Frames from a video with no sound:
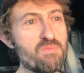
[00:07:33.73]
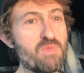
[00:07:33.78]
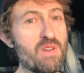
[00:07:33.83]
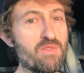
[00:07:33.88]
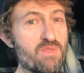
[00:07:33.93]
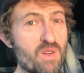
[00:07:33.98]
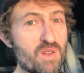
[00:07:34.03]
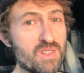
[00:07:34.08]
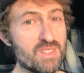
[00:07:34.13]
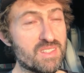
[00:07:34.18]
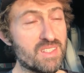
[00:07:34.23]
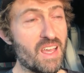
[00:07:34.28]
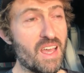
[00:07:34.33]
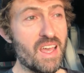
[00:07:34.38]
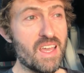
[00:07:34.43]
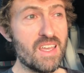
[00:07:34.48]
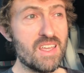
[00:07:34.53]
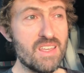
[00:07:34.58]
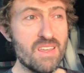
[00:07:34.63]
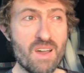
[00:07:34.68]
But I've got to
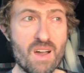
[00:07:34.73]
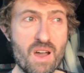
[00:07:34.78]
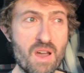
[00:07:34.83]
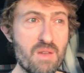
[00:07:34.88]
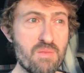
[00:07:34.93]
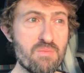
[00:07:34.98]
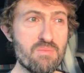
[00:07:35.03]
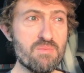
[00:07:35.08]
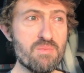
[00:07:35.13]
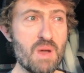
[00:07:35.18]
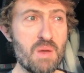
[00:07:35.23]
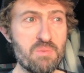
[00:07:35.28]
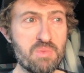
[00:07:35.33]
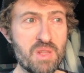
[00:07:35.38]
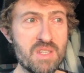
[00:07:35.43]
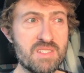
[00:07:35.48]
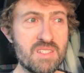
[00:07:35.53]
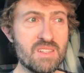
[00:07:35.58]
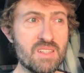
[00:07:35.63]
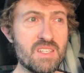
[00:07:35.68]
say, I'm
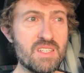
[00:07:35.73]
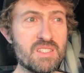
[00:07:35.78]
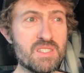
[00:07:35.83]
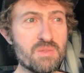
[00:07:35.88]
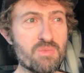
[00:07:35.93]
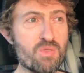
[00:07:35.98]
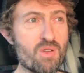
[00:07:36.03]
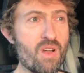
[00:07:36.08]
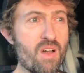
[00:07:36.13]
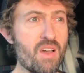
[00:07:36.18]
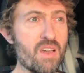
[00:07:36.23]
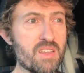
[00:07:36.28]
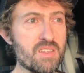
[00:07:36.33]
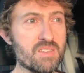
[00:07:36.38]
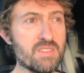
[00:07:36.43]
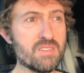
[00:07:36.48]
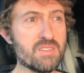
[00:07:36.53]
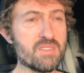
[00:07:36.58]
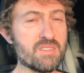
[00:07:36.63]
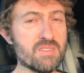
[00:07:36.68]
pleasantly
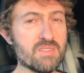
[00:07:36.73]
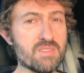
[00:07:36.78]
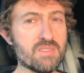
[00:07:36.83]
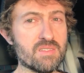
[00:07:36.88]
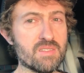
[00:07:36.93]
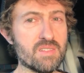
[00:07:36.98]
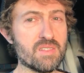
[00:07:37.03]
surprised